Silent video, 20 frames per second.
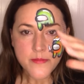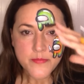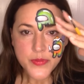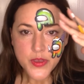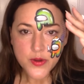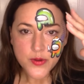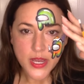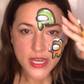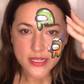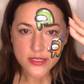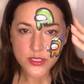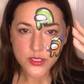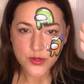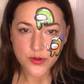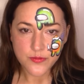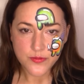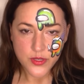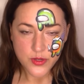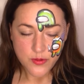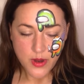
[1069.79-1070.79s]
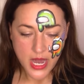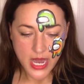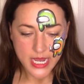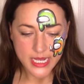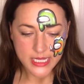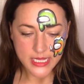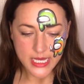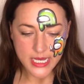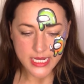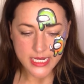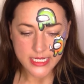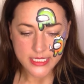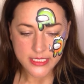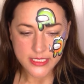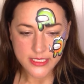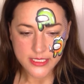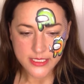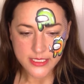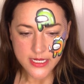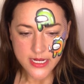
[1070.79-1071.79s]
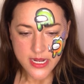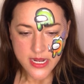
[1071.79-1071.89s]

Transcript: Okay, so a few highlights.